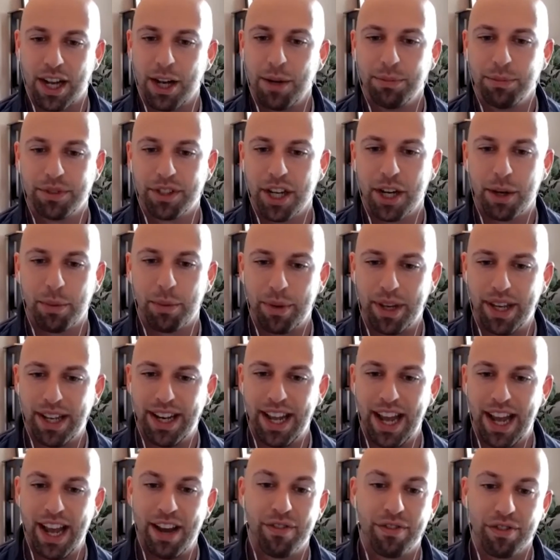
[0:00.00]
comes up
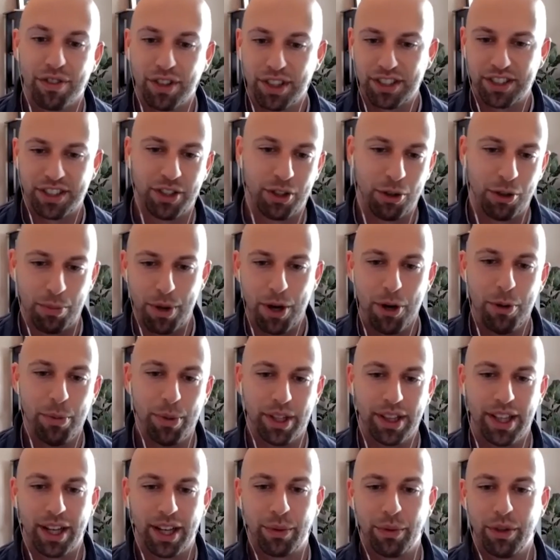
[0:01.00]
in every single
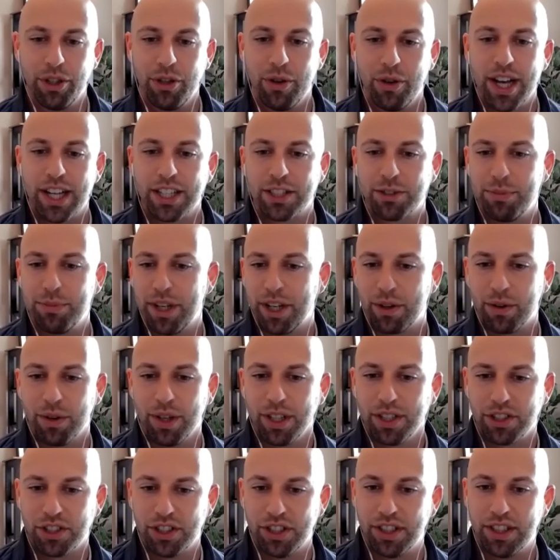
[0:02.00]
moment like when you ask me a
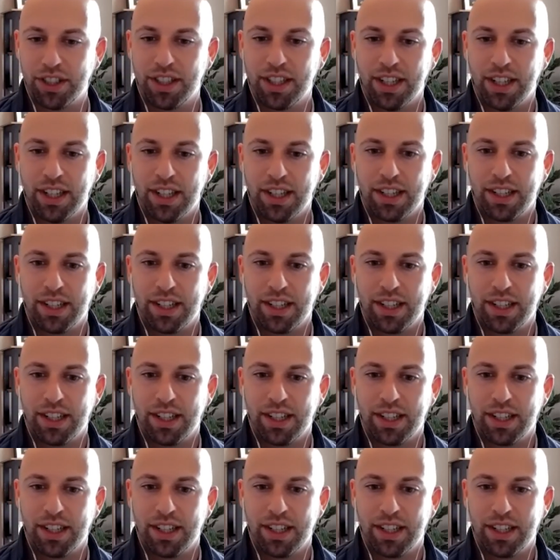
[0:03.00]
question